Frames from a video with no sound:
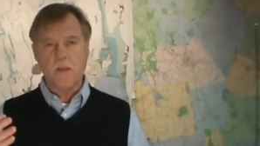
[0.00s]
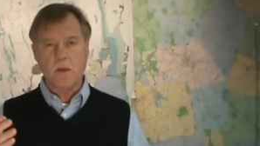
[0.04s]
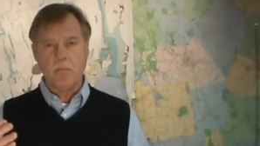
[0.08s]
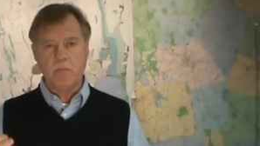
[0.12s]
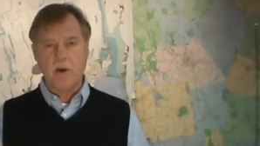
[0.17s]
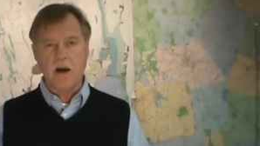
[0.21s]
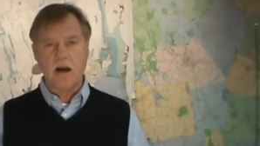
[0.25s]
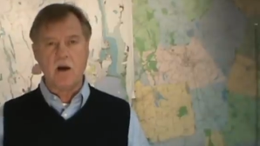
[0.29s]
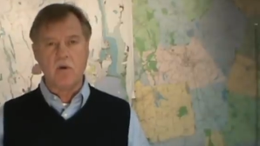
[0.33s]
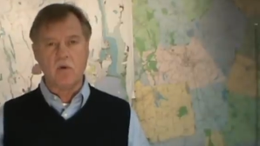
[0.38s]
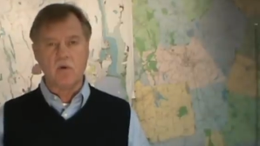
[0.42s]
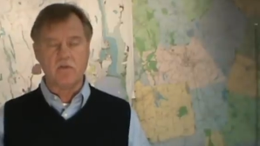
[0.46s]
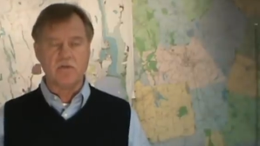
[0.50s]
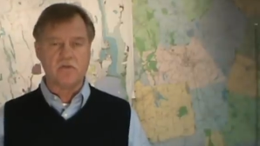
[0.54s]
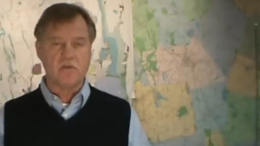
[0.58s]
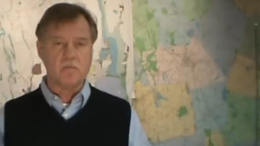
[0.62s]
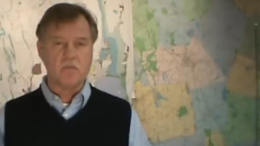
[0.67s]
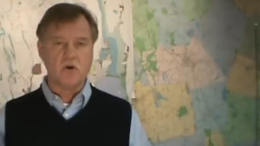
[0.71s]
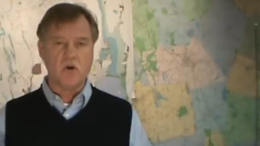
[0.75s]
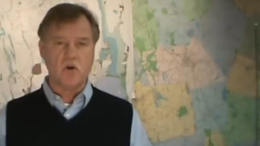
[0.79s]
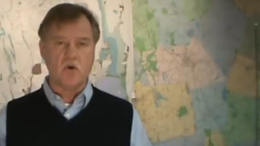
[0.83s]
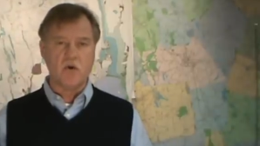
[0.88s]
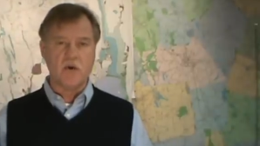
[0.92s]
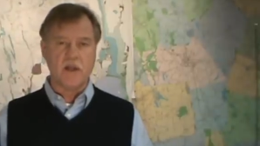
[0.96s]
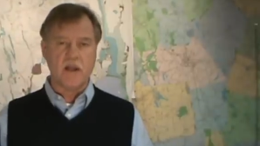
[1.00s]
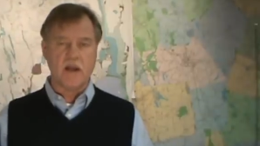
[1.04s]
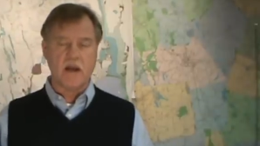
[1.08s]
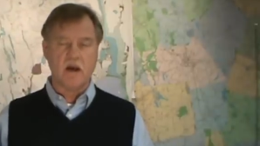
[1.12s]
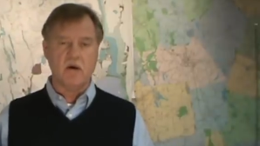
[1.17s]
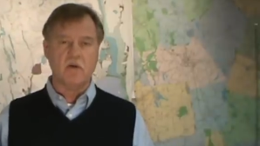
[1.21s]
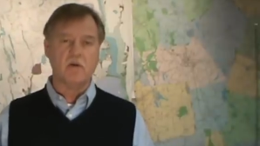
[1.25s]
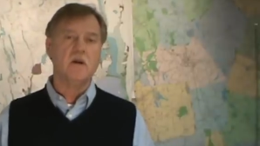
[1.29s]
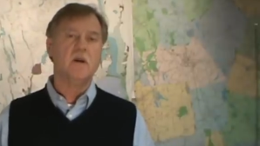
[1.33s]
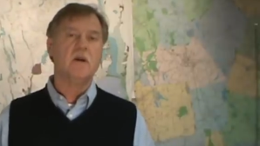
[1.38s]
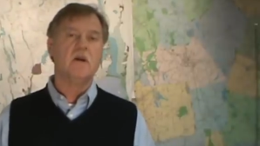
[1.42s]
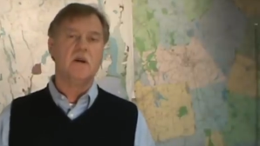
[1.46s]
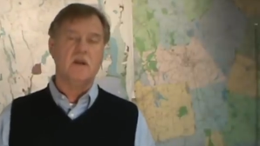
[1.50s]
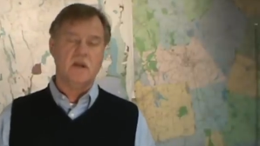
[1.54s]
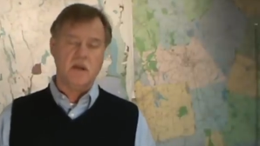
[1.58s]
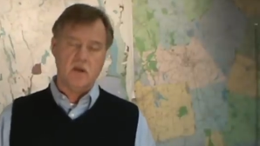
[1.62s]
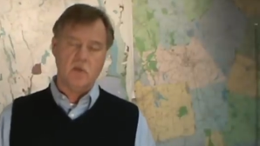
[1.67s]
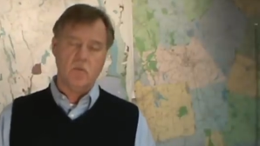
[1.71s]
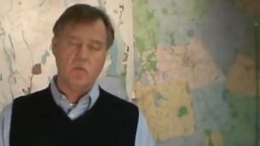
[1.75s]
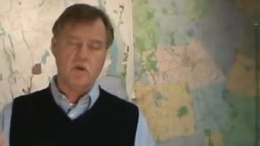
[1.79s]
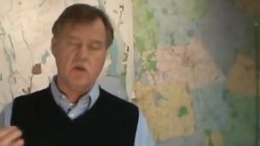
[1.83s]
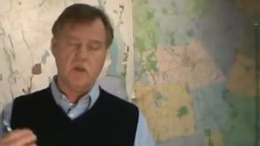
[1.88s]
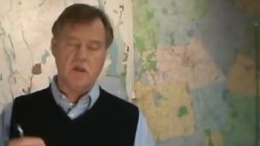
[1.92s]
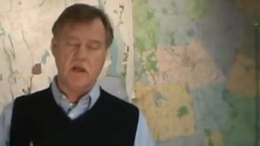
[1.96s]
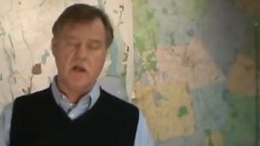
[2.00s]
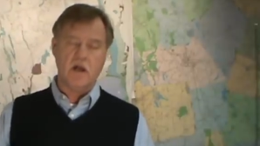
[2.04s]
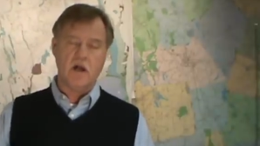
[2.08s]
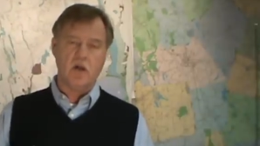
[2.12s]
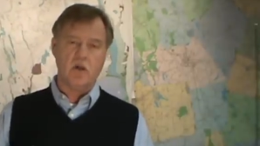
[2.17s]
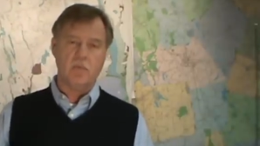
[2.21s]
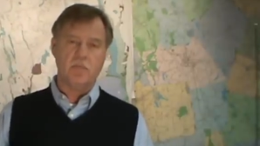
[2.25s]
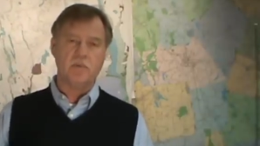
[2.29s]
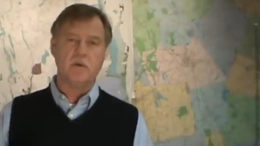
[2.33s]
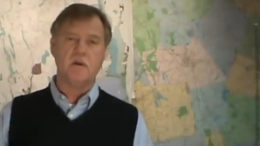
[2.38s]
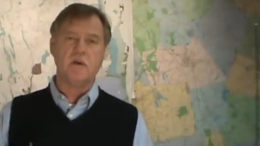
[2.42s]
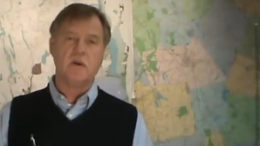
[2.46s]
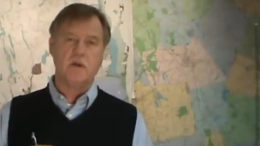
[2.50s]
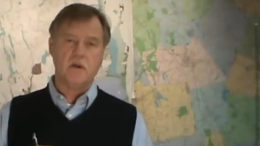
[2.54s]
power from going out. It will help